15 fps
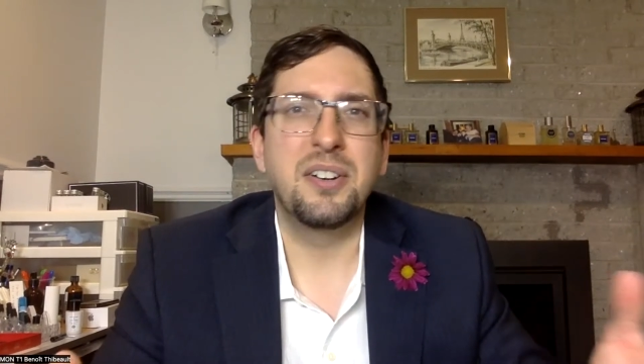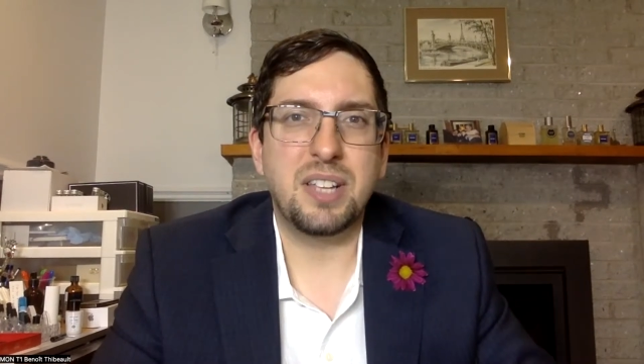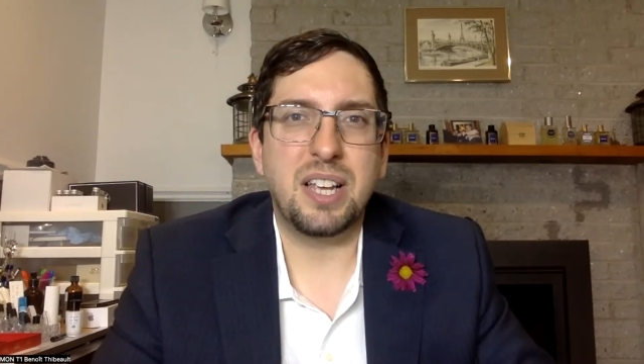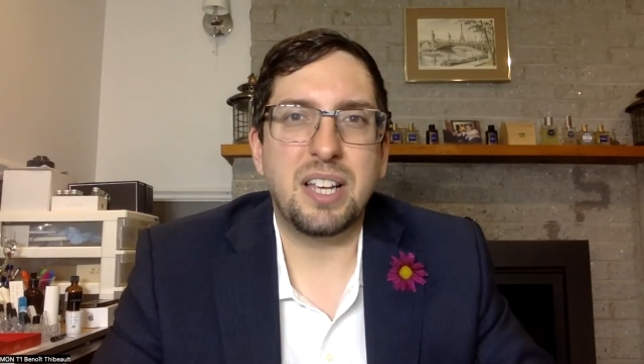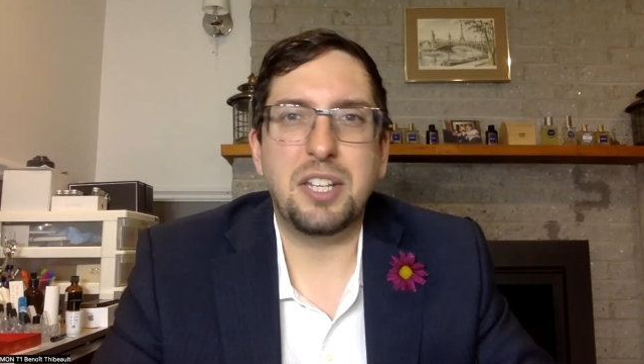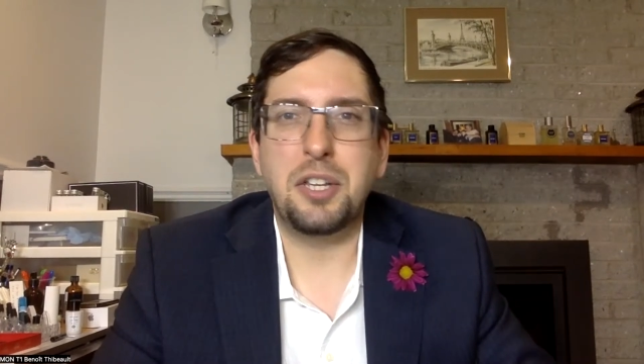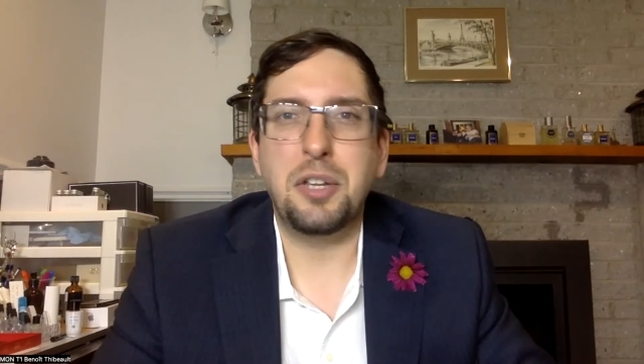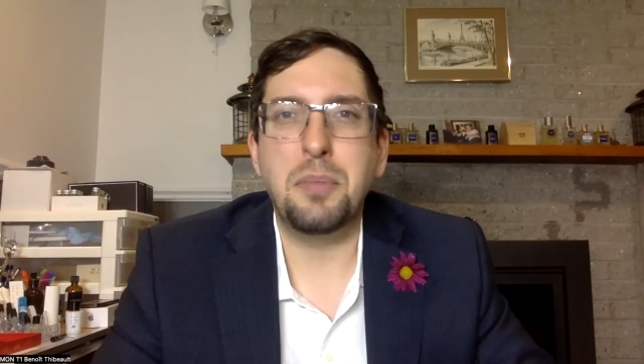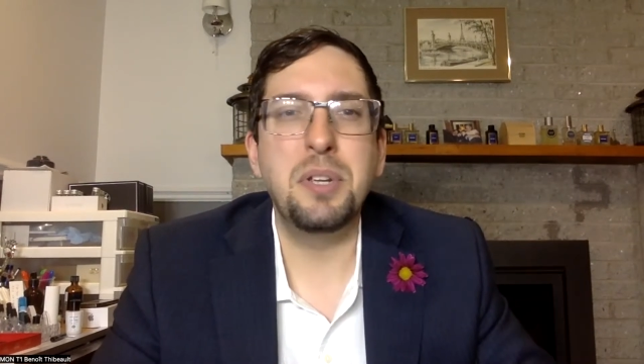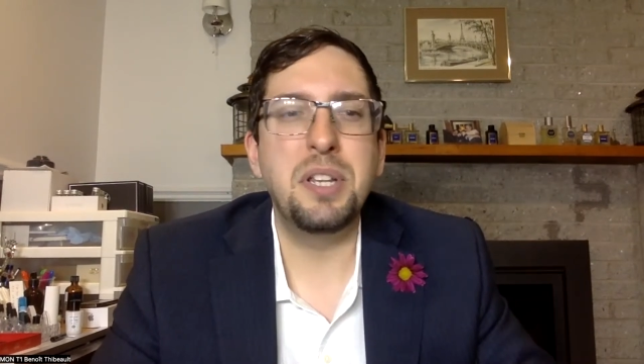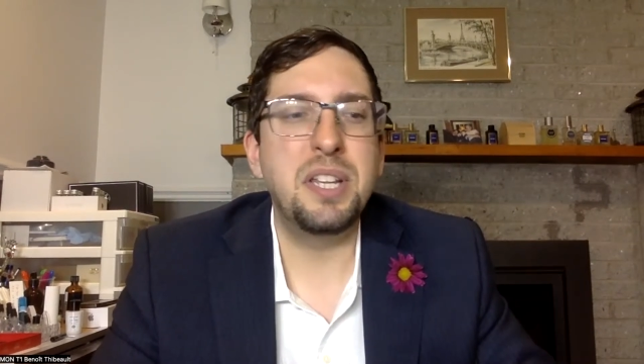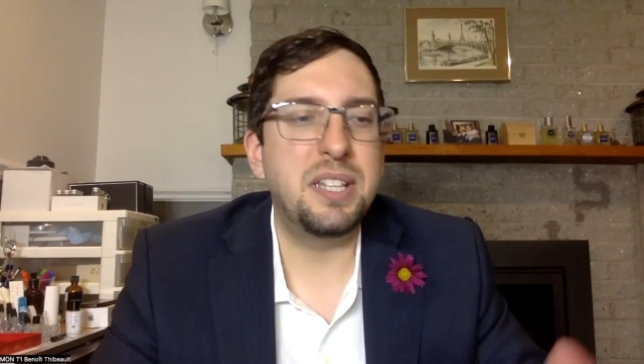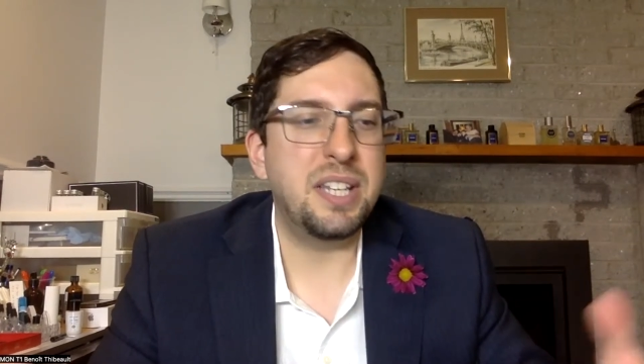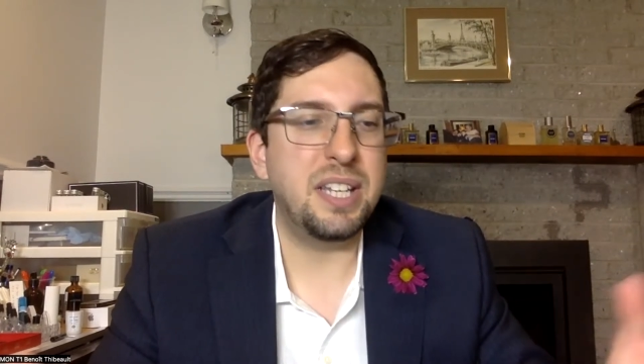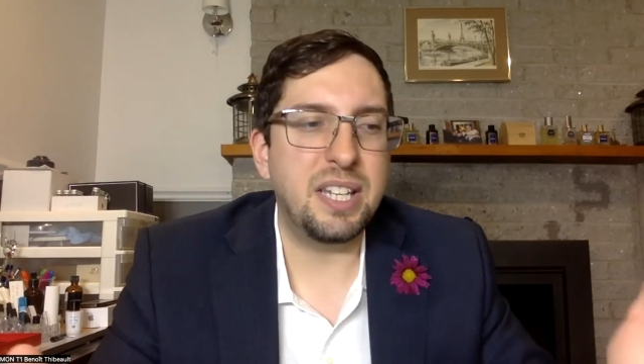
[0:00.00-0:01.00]
like the
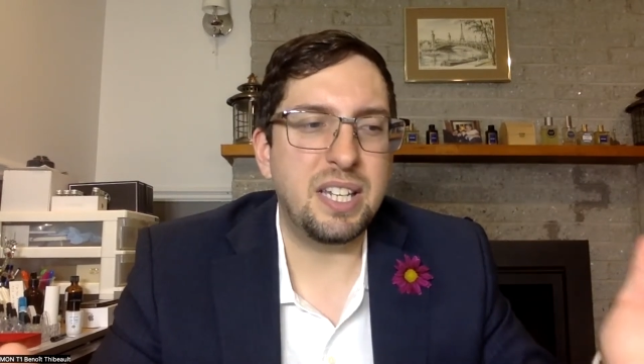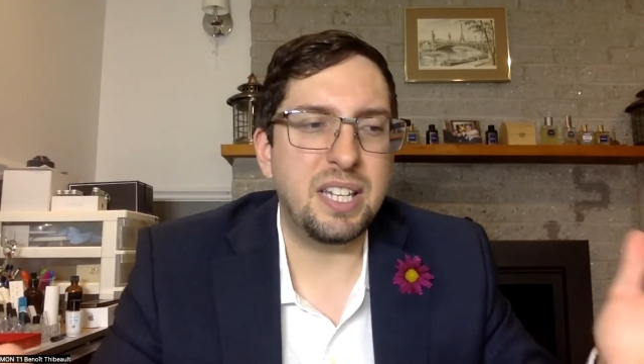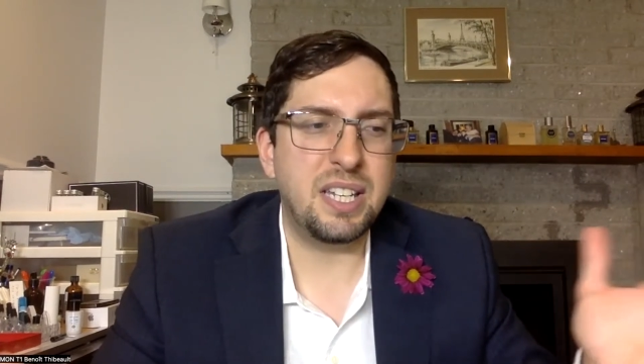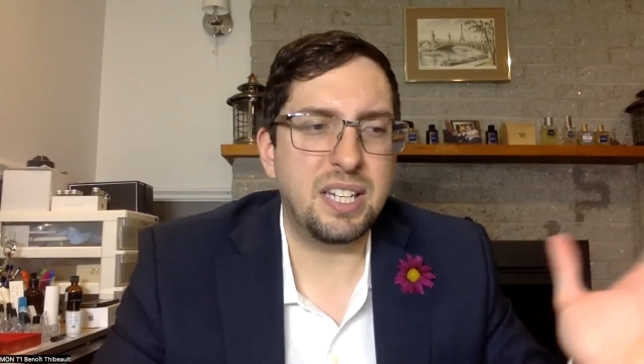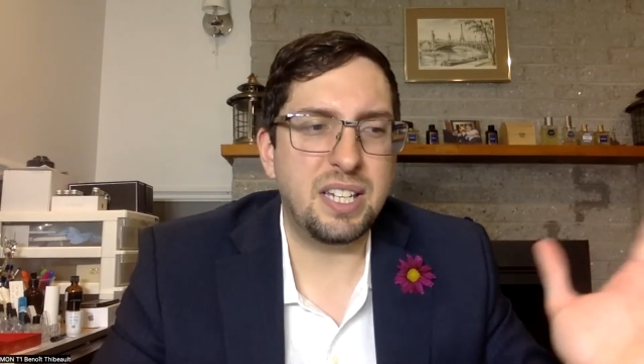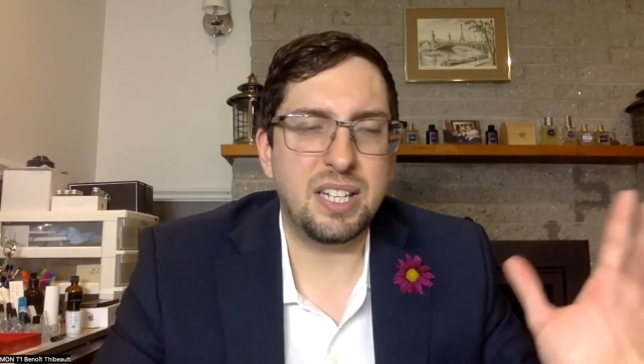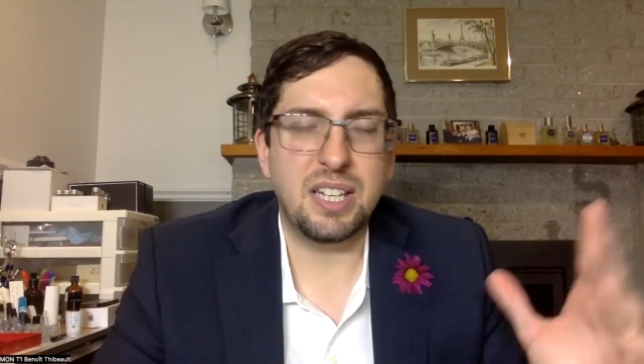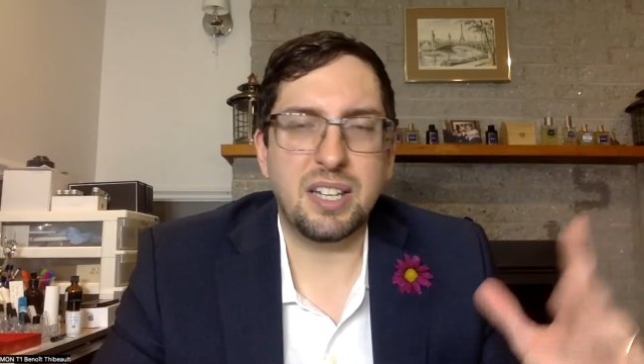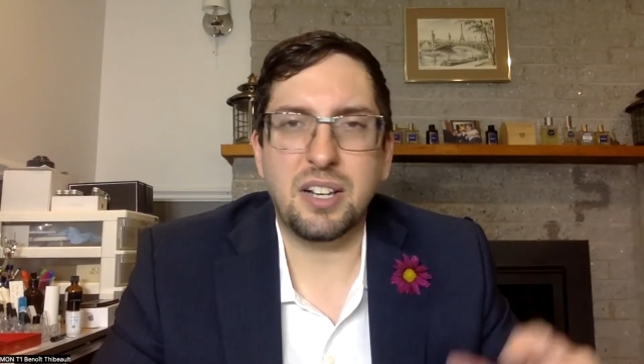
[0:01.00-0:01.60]
humidity and